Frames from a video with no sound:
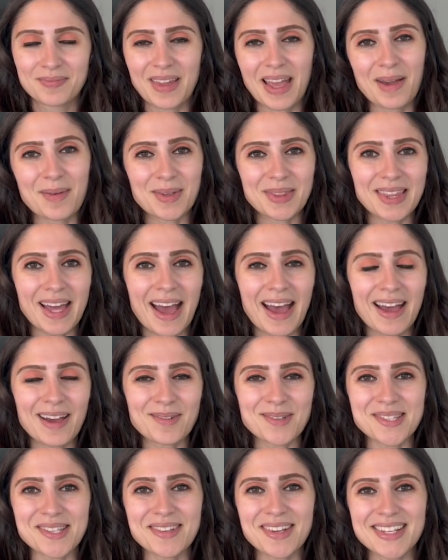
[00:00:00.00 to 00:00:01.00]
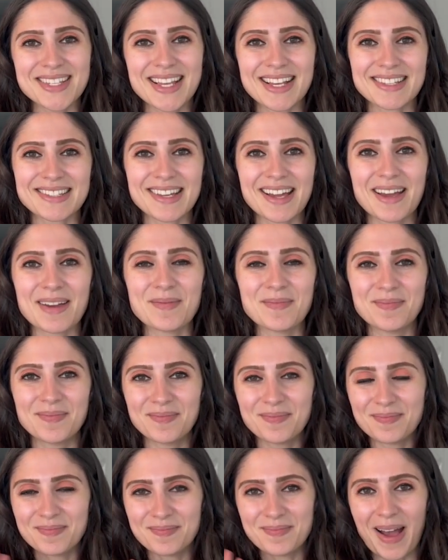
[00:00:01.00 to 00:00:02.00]
And with that, I will see you guys next time.
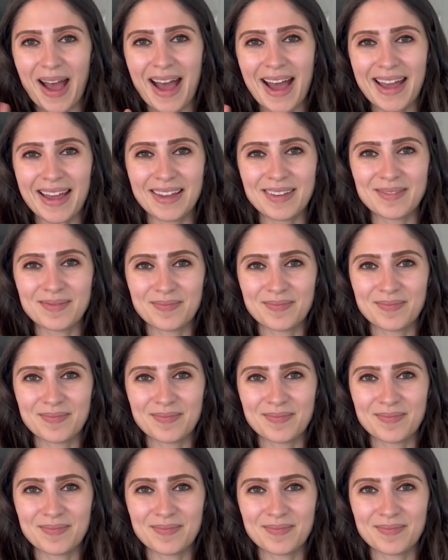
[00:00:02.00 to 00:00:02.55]
Bye.